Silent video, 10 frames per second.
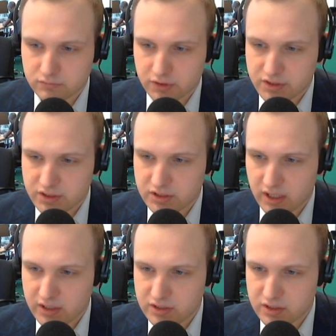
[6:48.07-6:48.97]
It just
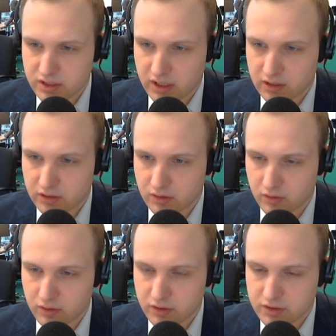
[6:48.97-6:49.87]
ends it there, and
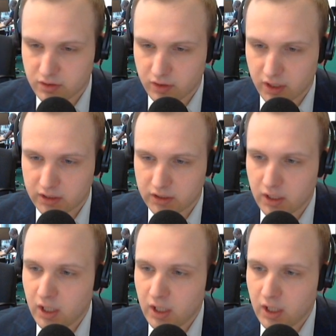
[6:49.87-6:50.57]
it's connected.